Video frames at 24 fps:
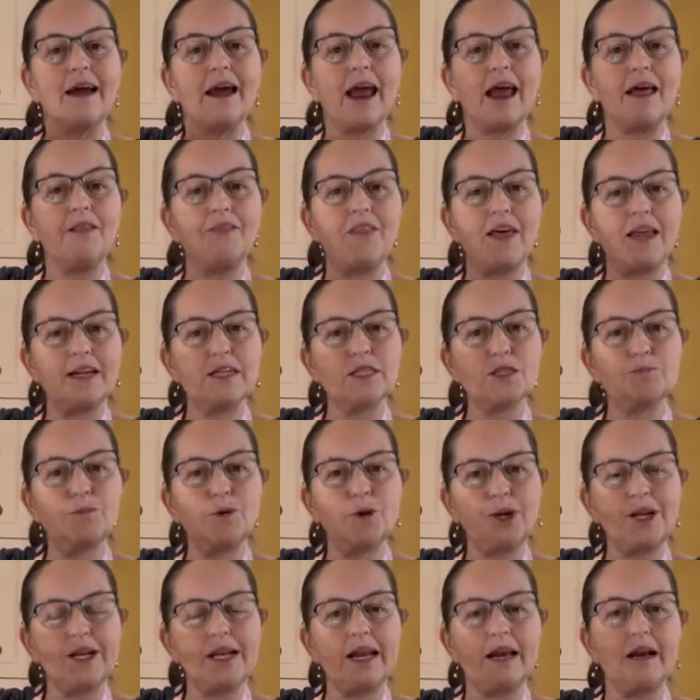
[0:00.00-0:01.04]
And then it's put
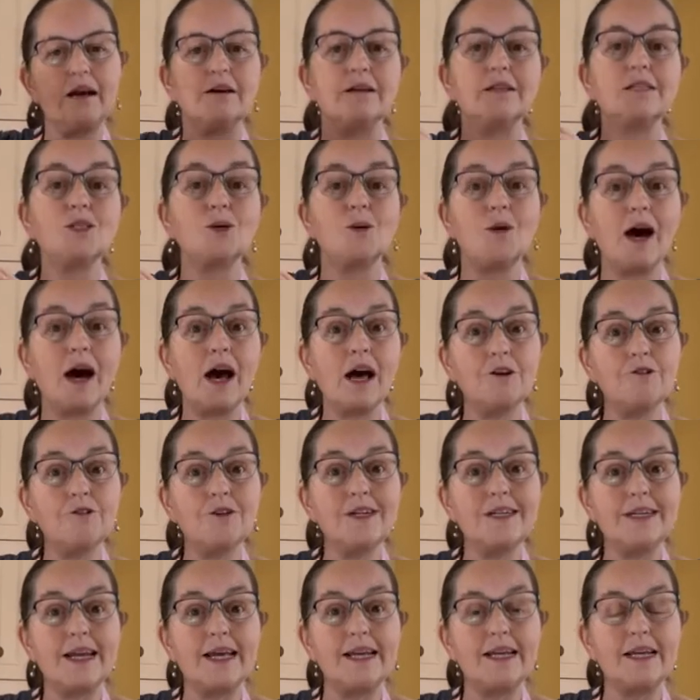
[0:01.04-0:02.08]
in here. So 180
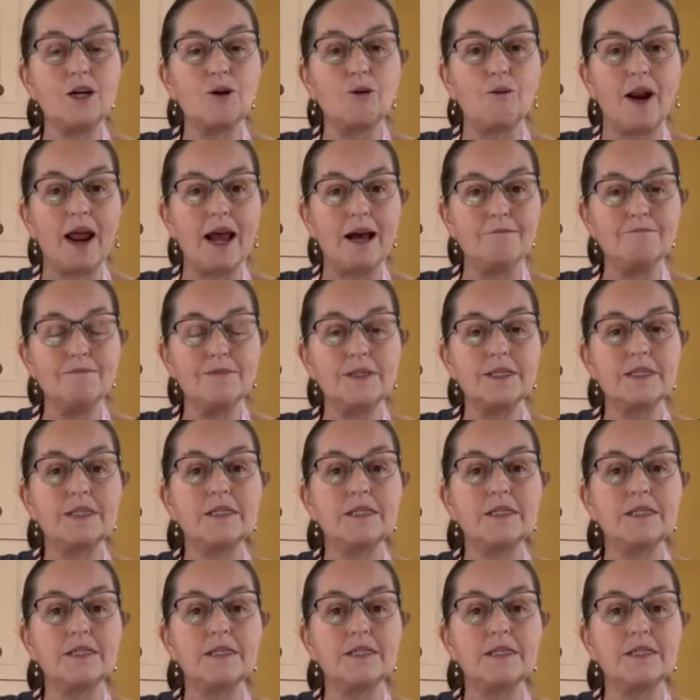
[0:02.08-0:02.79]
grams.